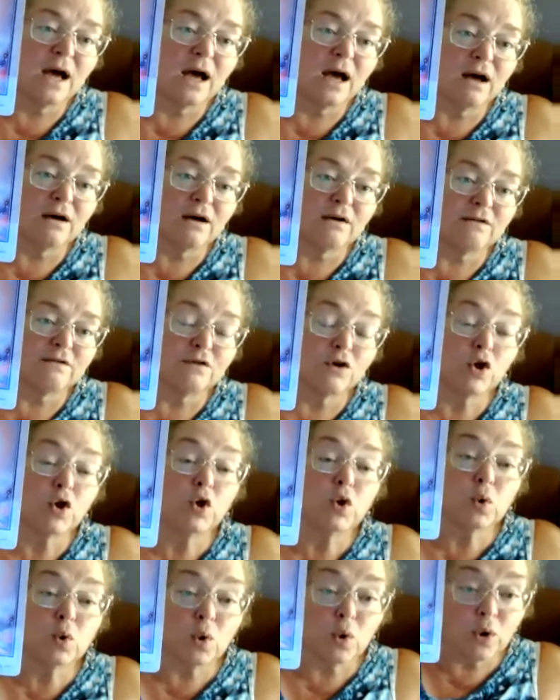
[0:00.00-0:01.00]
of
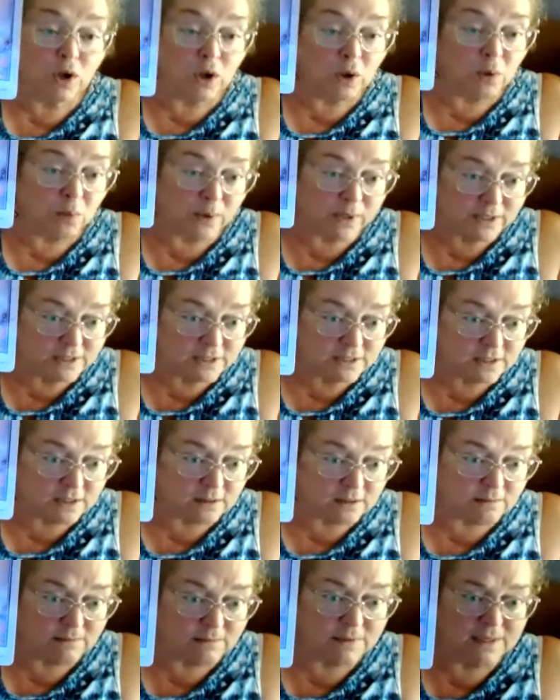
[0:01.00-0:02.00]
your
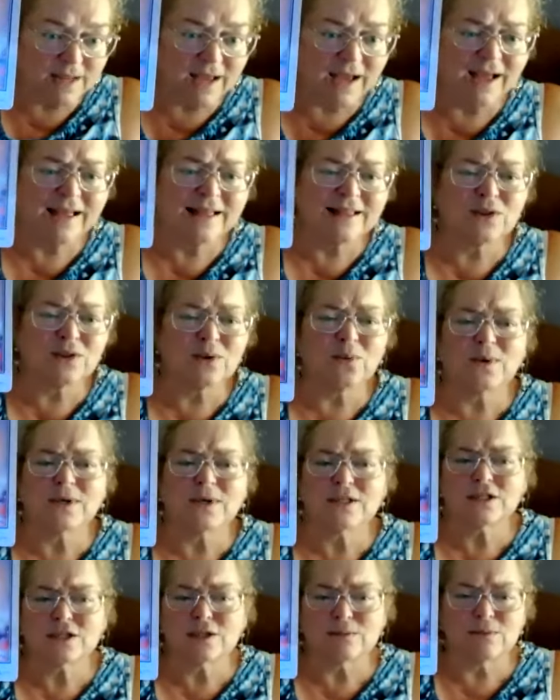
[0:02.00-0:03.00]
wisdom, not the
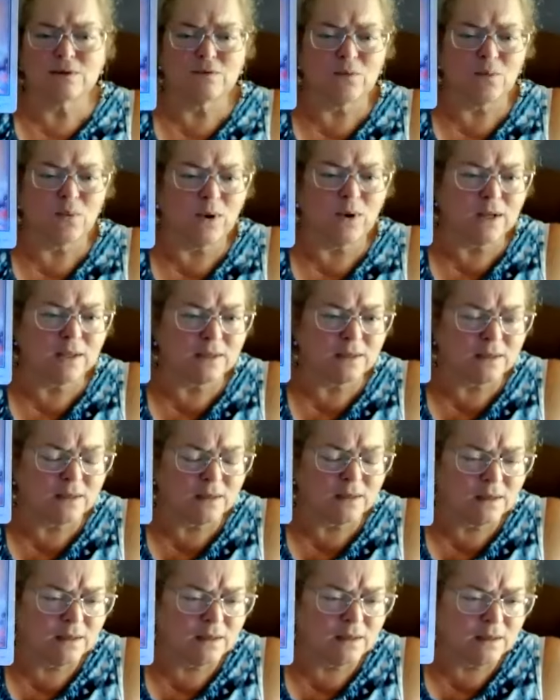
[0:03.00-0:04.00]
wisdom of what
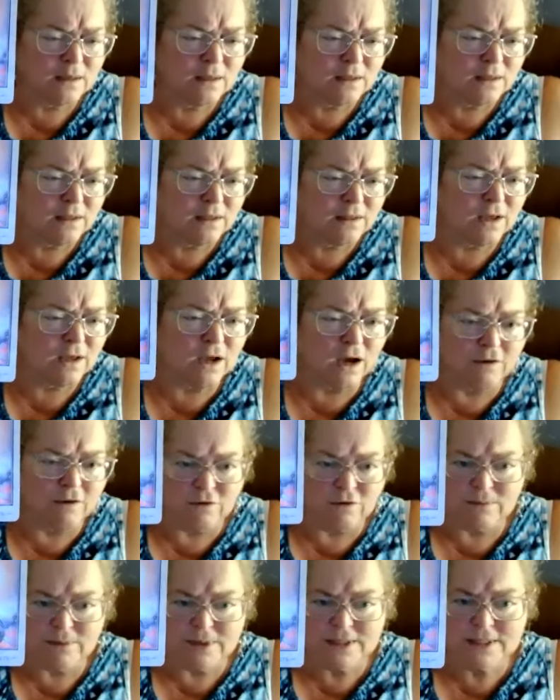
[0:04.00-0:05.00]
the
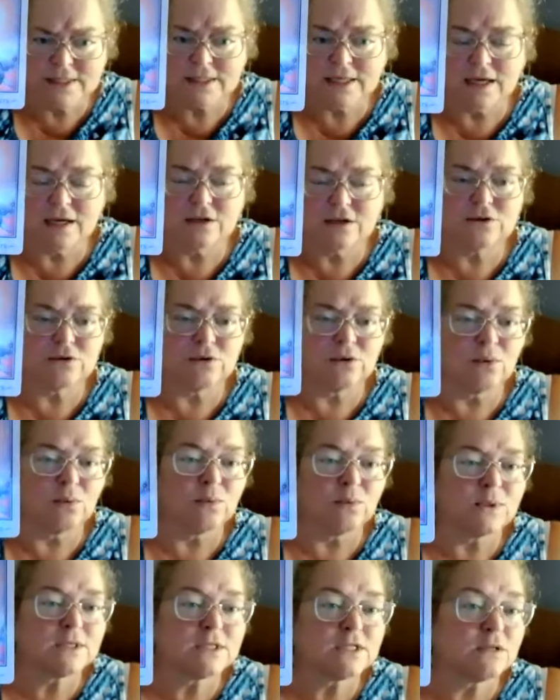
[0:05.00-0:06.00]
government says or the
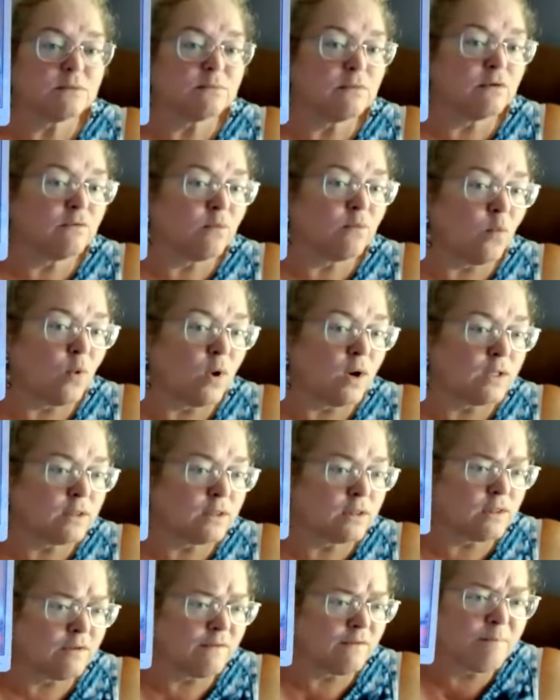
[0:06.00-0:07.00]
wisdom of what
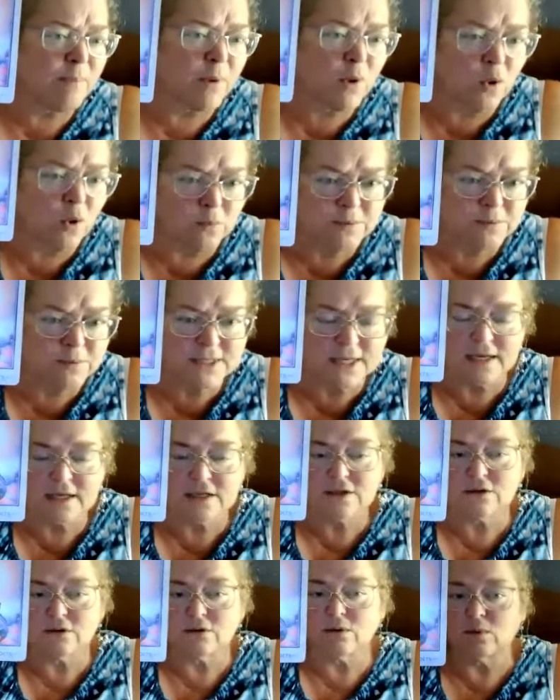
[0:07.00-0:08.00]
the Pope
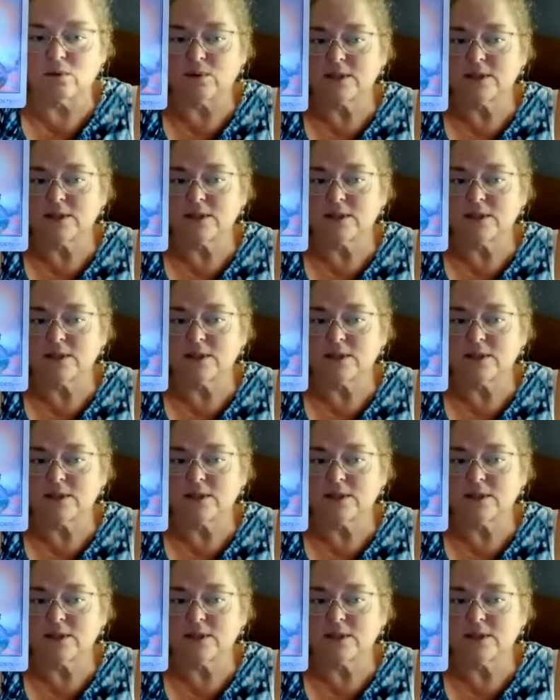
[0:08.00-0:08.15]
says or the